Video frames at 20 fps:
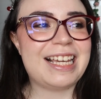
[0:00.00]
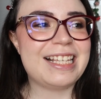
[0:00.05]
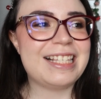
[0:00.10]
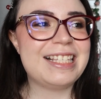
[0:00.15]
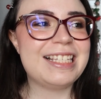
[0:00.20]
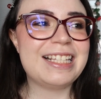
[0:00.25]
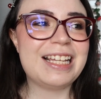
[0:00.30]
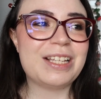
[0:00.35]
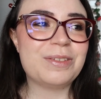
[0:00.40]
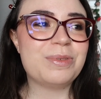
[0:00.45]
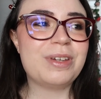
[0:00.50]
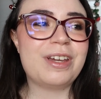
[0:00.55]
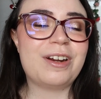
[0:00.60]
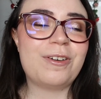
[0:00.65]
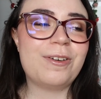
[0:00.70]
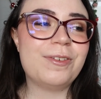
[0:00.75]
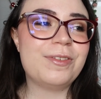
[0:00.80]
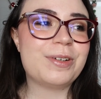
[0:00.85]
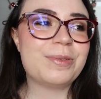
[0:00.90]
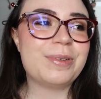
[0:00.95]
I see that we
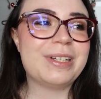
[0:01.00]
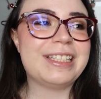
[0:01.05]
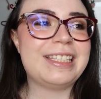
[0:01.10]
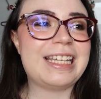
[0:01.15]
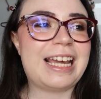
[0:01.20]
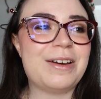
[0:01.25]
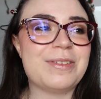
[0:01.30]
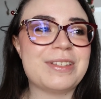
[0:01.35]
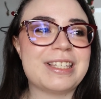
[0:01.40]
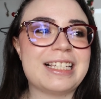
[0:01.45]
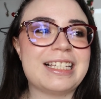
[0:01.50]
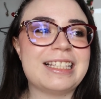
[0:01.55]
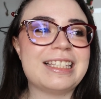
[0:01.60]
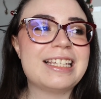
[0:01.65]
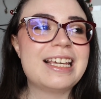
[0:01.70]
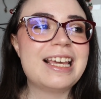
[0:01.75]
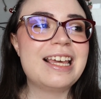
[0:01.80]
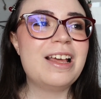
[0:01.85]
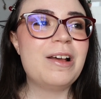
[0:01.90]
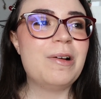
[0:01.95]
are over
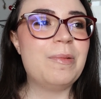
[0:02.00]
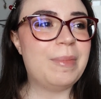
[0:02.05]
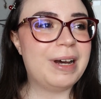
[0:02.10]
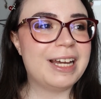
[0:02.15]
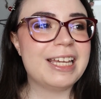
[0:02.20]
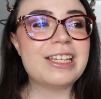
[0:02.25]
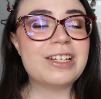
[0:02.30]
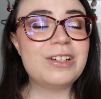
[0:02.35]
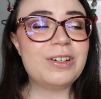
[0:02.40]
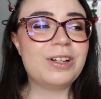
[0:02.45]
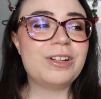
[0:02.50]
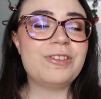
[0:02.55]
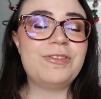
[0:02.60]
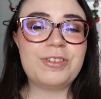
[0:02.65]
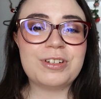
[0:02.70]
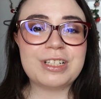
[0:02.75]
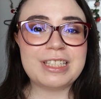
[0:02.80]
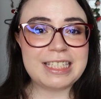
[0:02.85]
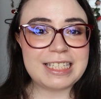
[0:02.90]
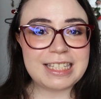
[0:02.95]
1,000. My goal
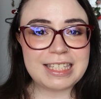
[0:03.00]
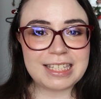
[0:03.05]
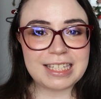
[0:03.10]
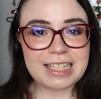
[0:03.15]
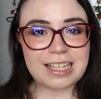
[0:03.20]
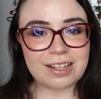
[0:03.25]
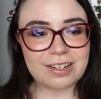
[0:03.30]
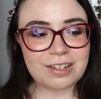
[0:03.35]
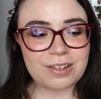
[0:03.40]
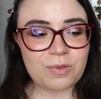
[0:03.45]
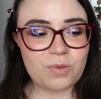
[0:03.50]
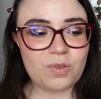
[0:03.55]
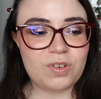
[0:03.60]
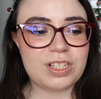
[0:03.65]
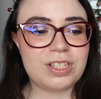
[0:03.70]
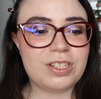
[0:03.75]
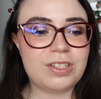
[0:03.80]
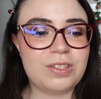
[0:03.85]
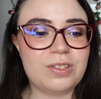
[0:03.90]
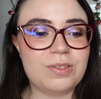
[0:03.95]
for this year
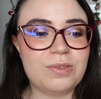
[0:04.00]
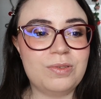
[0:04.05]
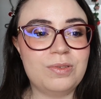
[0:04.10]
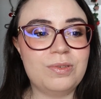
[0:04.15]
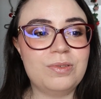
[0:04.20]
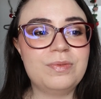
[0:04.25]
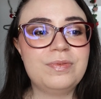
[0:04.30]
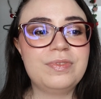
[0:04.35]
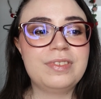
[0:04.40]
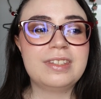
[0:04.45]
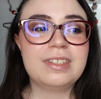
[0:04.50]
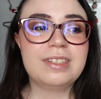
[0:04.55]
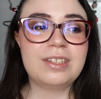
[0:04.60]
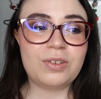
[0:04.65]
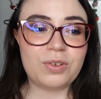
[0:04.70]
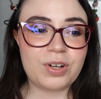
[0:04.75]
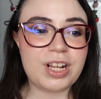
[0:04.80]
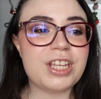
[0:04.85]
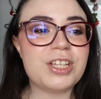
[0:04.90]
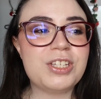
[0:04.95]
was to
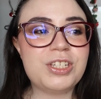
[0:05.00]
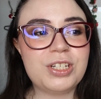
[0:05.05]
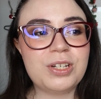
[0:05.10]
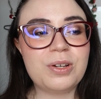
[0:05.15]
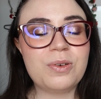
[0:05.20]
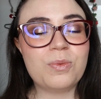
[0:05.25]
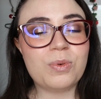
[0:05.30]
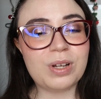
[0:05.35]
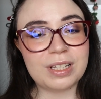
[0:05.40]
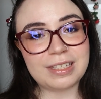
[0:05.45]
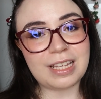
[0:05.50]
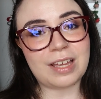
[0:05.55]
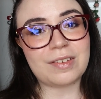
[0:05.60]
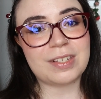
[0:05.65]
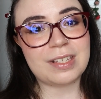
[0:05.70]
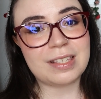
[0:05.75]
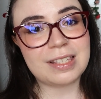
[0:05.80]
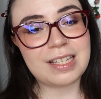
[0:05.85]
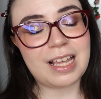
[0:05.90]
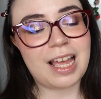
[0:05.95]
reach
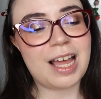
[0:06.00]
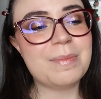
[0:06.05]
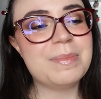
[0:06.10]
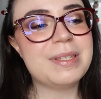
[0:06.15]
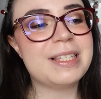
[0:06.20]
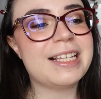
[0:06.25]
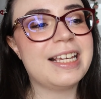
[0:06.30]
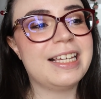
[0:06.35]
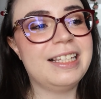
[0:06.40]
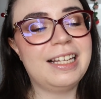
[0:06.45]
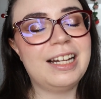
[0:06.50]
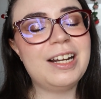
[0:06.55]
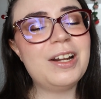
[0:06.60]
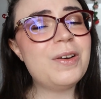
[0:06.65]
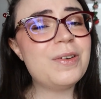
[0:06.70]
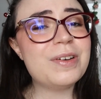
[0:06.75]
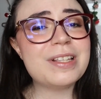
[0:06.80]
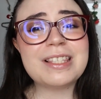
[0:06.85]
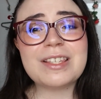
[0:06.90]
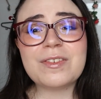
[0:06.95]
1,000 subs, and I
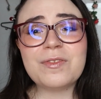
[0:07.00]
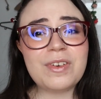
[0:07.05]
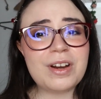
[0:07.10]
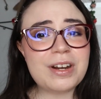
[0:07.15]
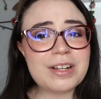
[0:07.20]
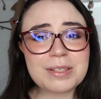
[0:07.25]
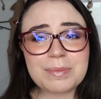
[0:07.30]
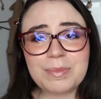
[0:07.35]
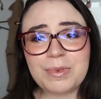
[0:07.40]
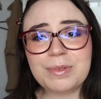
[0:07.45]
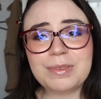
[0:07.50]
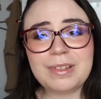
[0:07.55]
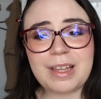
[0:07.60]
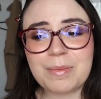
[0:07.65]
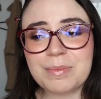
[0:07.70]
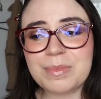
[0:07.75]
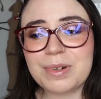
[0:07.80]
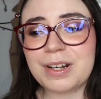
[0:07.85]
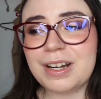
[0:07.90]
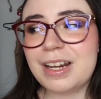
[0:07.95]
know it's a very small
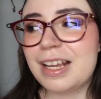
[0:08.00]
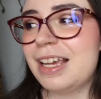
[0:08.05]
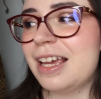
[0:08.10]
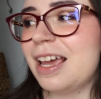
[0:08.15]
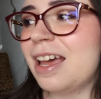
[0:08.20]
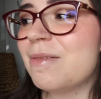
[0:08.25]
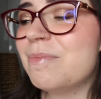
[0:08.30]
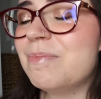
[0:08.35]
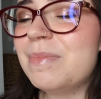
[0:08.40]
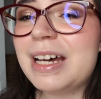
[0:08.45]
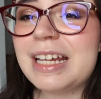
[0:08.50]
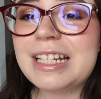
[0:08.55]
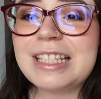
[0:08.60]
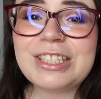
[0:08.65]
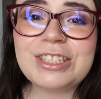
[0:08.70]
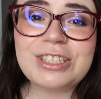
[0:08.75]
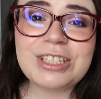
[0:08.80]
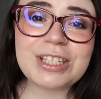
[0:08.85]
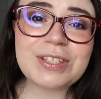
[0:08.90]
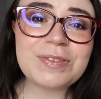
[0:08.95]
number,
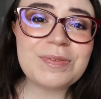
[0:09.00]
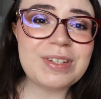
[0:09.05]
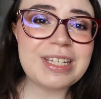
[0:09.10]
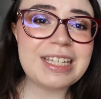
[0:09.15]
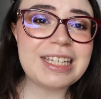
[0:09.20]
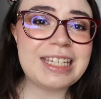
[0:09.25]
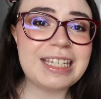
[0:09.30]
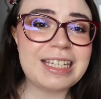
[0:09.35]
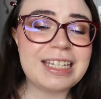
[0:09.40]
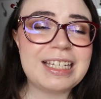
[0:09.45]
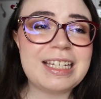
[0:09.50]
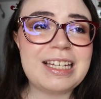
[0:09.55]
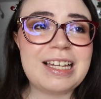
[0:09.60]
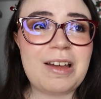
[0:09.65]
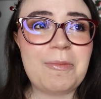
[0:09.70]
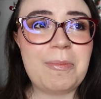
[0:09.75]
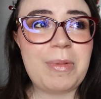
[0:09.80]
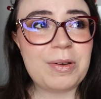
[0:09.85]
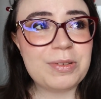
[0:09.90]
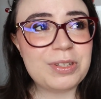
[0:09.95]
but just thinking
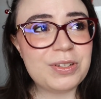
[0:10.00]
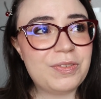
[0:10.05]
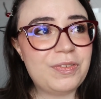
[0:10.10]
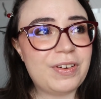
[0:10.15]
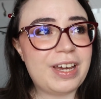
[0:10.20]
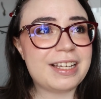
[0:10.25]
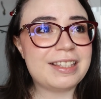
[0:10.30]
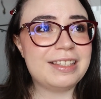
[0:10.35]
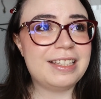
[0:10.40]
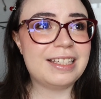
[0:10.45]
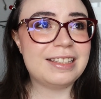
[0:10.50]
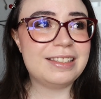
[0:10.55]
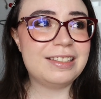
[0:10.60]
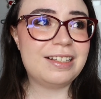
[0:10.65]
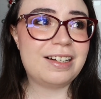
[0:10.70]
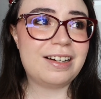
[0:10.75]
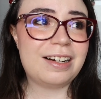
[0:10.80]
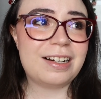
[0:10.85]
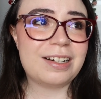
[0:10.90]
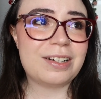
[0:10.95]
about the fact that
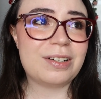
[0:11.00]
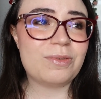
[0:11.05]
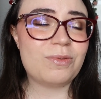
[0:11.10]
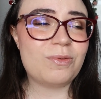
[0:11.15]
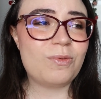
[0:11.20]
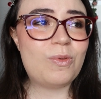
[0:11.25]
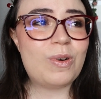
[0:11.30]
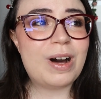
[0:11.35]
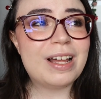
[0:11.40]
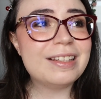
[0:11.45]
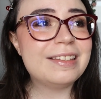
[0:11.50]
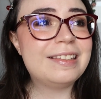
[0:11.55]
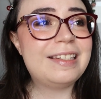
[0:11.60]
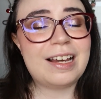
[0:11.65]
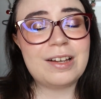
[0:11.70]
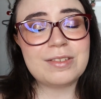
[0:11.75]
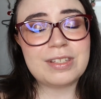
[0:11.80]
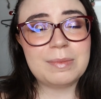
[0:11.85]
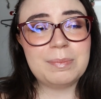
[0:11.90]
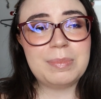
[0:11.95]
there are
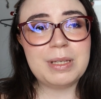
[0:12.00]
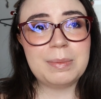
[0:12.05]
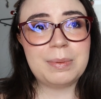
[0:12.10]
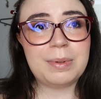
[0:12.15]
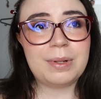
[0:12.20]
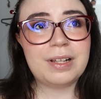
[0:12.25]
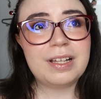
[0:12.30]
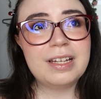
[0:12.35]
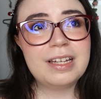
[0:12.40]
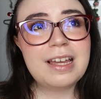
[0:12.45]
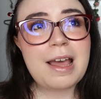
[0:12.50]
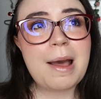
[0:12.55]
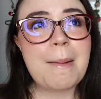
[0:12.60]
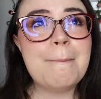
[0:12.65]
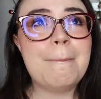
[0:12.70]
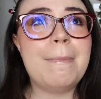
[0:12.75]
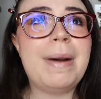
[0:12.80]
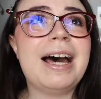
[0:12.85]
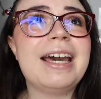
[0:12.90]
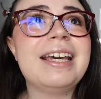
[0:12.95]
1,000 people
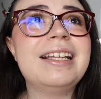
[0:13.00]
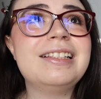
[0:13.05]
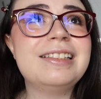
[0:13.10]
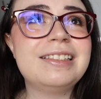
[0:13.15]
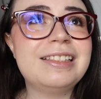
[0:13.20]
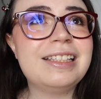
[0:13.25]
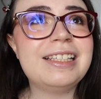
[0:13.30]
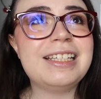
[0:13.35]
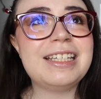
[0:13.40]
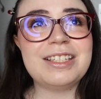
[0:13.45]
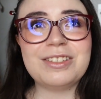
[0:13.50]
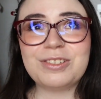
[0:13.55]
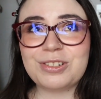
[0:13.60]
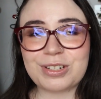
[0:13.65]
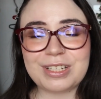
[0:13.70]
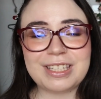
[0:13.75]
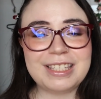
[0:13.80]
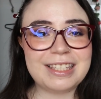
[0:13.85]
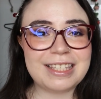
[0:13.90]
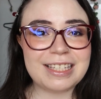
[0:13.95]
mildly
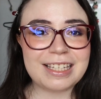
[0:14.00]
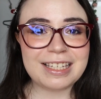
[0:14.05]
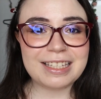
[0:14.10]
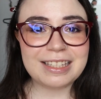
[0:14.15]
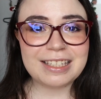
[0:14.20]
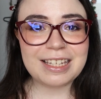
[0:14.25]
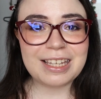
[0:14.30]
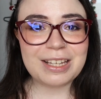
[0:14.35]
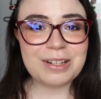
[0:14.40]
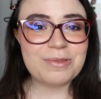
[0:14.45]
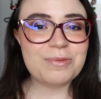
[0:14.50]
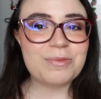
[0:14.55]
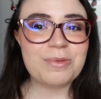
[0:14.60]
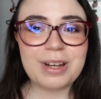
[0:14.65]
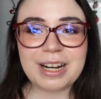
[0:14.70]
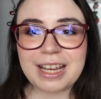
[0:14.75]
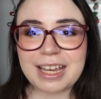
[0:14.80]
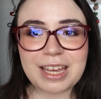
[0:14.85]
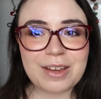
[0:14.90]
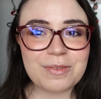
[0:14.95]
interested in
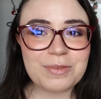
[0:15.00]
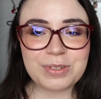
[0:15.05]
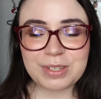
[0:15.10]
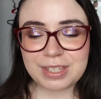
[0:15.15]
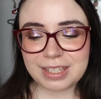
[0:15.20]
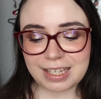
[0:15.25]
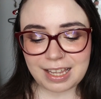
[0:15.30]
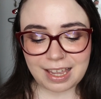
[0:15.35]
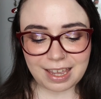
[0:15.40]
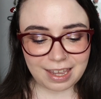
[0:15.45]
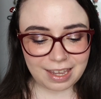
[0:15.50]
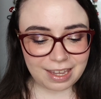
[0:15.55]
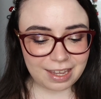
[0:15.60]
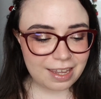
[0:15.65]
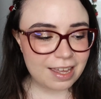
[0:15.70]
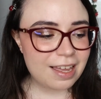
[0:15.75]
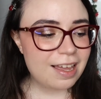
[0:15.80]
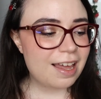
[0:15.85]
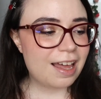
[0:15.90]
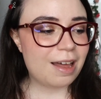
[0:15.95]
what I have to
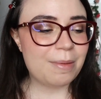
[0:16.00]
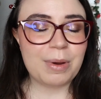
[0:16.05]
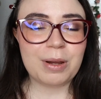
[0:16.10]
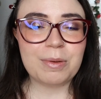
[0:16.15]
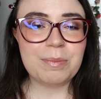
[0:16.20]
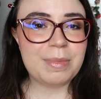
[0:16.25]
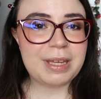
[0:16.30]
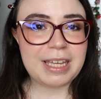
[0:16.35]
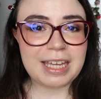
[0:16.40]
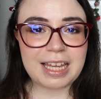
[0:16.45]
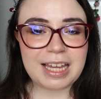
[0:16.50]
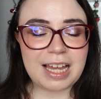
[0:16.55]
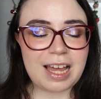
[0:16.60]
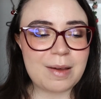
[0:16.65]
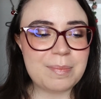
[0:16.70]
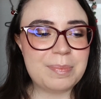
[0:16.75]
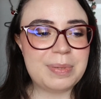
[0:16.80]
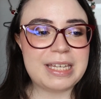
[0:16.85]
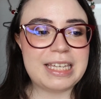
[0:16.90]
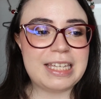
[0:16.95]
say about
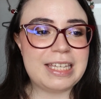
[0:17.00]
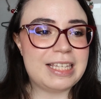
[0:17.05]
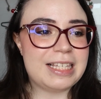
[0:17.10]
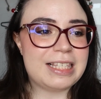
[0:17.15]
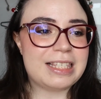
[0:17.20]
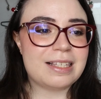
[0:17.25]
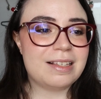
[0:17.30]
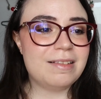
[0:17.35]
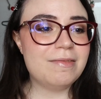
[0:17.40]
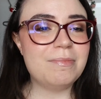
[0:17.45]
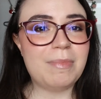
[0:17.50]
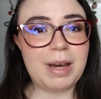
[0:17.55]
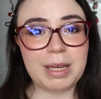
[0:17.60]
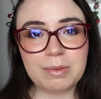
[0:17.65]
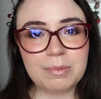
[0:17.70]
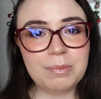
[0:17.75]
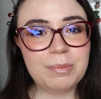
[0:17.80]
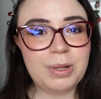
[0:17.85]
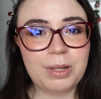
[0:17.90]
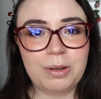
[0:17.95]
makeup is
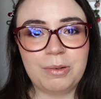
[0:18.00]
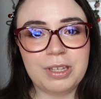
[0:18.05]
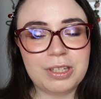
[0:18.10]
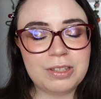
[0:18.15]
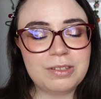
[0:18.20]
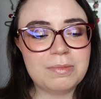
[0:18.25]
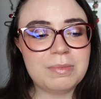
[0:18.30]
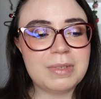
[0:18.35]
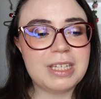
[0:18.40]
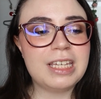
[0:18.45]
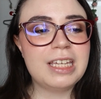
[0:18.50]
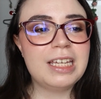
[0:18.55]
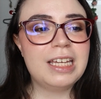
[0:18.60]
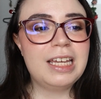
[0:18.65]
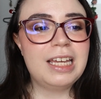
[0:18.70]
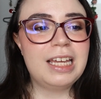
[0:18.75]
mind-blowing to me.